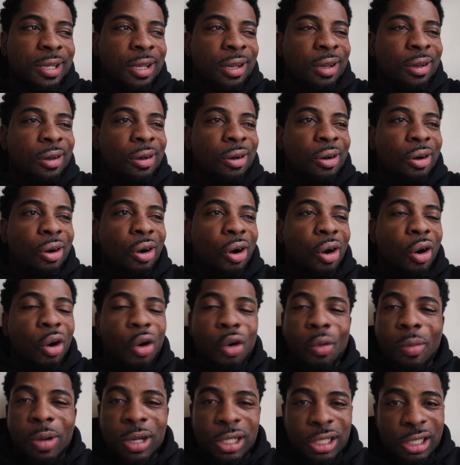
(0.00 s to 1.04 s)
about to say a
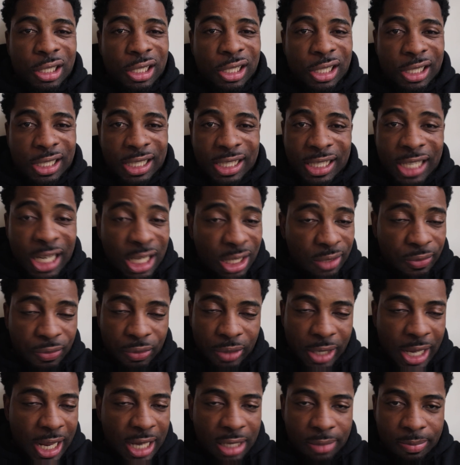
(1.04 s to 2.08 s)
whole bunch of
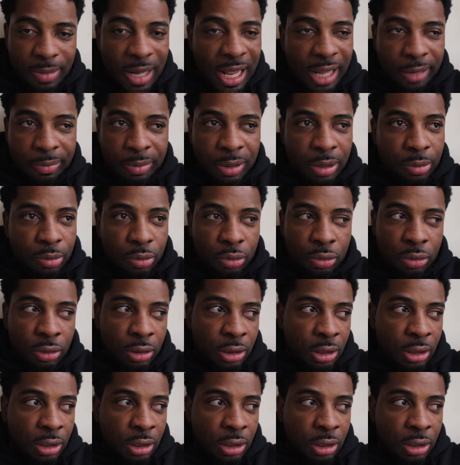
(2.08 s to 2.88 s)
successful ass black people.